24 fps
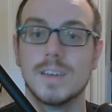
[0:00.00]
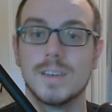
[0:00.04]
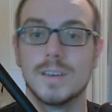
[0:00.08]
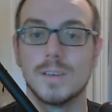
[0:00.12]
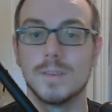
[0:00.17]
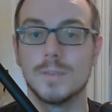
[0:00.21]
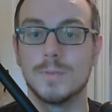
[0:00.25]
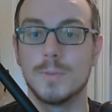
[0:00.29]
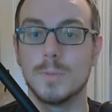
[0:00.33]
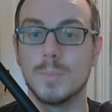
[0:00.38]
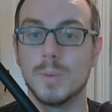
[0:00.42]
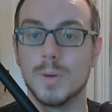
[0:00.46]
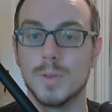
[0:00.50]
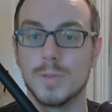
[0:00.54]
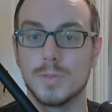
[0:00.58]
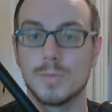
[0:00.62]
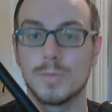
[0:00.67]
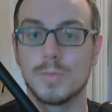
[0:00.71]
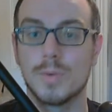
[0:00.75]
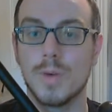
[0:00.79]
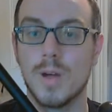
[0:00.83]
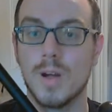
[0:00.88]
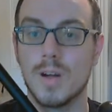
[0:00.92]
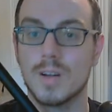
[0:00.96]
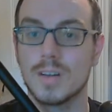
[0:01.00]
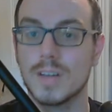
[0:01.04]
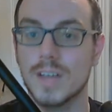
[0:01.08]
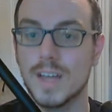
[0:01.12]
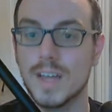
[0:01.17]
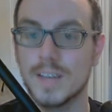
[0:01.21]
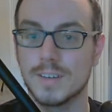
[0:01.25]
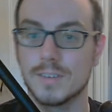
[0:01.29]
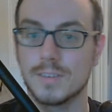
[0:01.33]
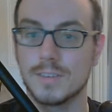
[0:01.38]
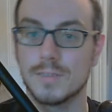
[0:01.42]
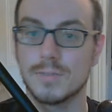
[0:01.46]
If you put the wrong
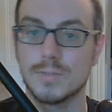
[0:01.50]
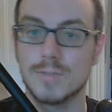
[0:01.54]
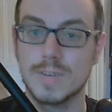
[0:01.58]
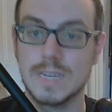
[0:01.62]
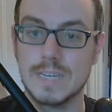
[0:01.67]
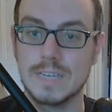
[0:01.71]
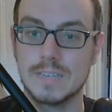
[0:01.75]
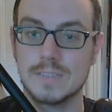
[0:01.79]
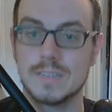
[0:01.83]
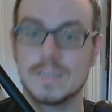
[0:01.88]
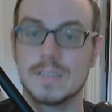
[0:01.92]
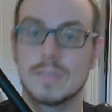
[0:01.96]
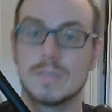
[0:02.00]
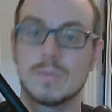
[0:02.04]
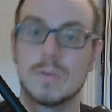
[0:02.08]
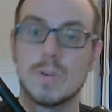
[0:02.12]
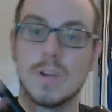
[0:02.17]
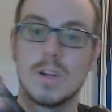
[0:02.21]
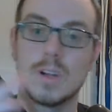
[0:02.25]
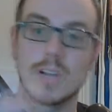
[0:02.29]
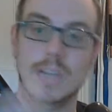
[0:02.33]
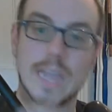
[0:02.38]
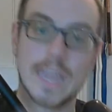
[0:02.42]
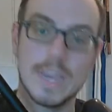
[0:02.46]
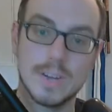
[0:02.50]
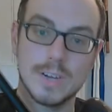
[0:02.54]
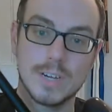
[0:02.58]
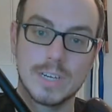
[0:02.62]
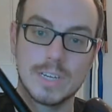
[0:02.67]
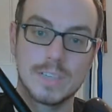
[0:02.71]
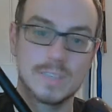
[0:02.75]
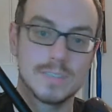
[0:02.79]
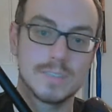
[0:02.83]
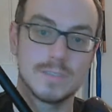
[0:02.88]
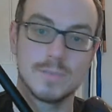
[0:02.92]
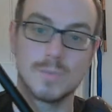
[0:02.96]
kind of grease in the wrong
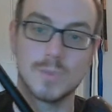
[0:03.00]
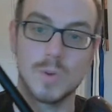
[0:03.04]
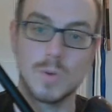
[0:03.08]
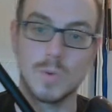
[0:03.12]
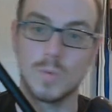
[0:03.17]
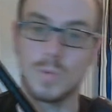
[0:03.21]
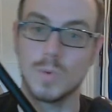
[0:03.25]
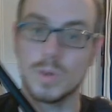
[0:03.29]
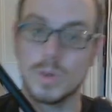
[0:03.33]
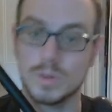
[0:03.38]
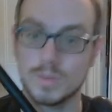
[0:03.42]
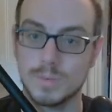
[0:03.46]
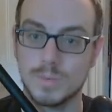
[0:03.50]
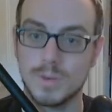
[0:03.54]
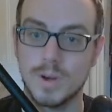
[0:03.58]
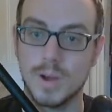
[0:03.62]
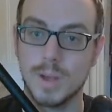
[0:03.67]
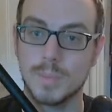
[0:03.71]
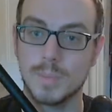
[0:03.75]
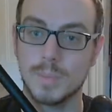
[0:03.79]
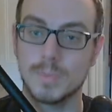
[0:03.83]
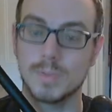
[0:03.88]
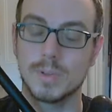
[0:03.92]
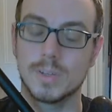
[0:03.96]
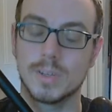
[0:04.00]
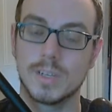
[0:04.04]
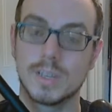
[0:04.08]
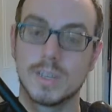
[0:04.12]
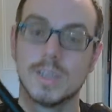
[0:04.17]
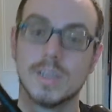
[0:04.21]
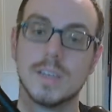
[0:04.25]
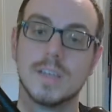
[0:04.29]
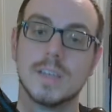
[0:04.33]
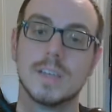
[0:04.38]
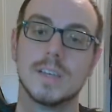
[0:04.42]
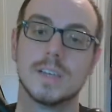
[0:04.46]
areas, it won't work properly.
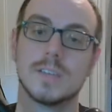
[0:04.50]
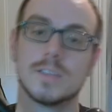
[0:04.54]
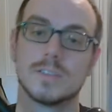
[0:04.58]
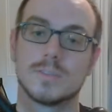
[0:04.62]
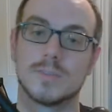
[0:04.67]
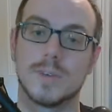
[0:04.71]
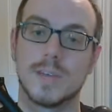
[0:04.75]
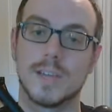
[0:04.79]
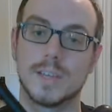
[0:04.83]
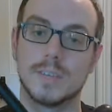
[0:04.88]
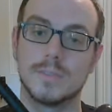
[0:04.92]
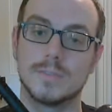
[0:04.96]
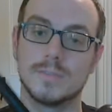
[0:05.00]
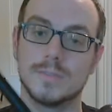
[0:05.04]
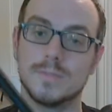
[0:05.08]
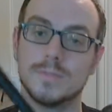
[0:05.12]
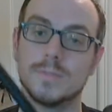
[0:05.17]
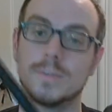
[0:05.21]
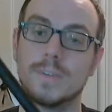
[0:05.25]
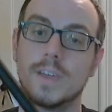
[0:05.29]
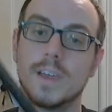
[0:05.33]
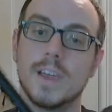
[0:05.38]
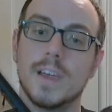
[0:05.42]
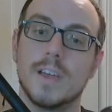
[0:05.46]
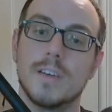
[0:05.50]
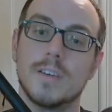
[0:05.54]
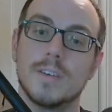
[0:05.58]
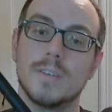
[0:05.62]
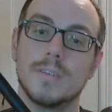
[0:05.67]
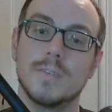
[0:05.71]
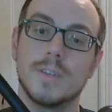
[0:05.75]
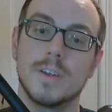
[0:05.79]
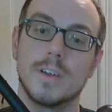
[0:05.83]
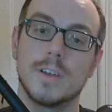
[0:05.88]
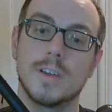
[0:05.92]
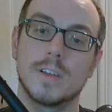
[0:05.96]
So I use a very,
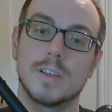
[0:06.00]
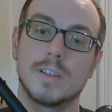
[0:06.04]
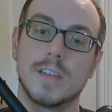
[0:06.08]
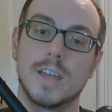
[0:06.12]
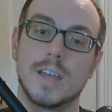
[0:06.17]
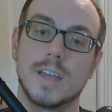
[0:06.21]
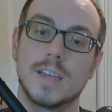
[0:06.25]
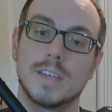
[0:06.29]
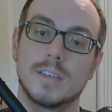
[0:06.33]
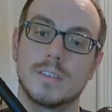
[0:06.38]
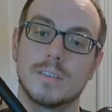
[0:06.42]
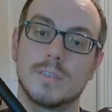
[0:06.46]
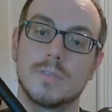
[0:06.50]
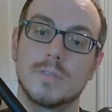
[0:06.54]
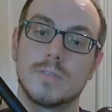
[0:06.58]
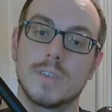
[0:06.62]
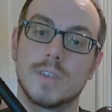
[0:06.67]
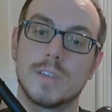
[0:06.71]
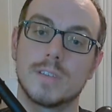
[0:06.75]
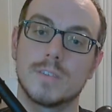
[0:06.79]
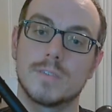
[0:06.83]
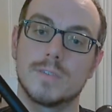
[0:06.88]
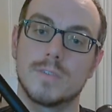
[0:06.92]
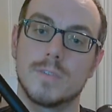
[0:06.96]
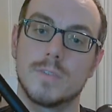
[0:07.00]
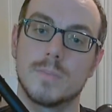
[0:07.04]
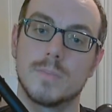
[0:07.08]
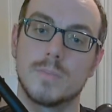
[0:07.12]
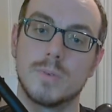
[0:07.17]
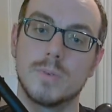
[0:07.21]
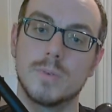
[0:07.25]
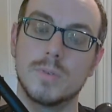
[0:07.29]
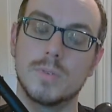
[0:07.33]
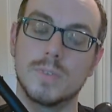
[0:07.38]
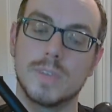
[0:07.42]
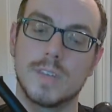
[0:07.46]
very light grease for the
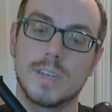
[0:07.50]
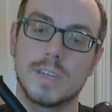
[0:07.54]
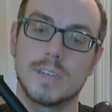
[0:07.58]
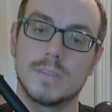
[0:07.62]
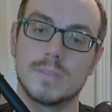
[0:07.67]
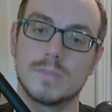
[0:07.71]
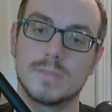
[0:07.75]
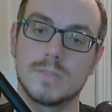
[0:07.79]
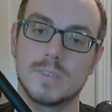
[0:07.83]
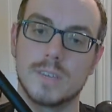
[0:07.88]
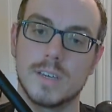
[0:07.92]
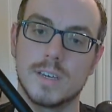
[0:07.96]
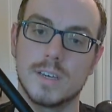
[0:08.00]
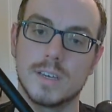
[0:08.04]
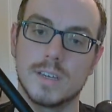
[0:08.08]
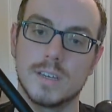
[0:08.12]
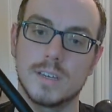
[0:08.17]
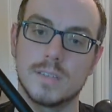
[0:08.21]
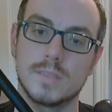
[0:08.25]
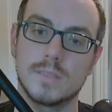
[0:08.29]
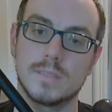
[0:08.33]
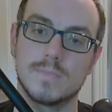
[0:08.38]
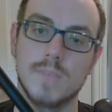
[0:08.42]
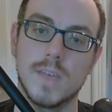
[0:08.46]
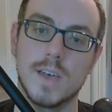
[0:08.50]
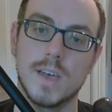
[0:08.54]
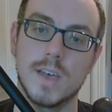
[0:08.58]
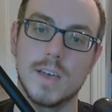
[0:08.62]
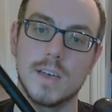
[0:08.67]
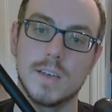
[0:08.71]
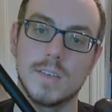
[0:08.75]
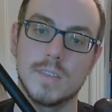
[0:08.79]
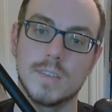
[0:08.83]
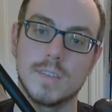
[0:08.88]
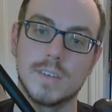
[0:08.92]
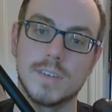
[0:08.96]
bolt. I use
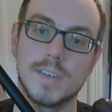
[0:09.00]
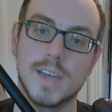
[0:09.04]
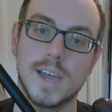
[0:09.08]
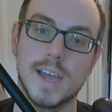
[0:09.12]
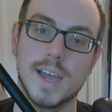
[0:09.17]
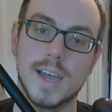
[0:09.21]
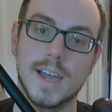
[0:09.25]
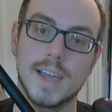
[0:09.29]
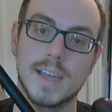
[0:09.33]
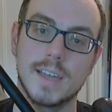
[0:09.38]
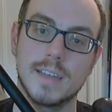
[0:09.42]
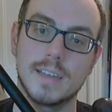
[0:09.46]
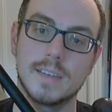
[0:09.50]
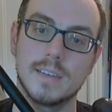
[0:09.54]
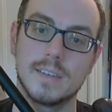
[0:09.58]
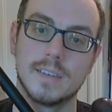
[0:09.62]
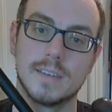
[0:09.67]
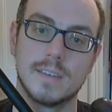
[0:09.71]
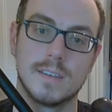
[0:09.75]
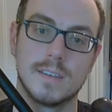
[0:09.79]
the dye